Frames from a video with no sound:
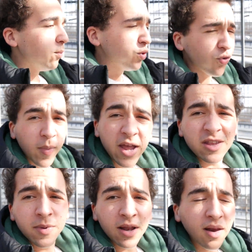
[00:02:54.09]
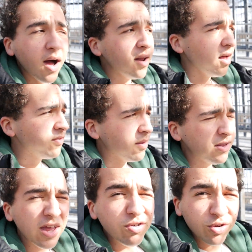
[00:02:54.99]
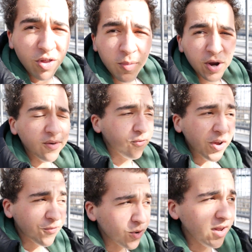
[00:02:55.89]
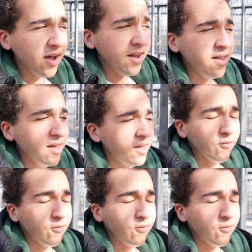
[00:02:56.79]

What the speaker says: which reminds me a lot of some stations on the Market Frankfurt line.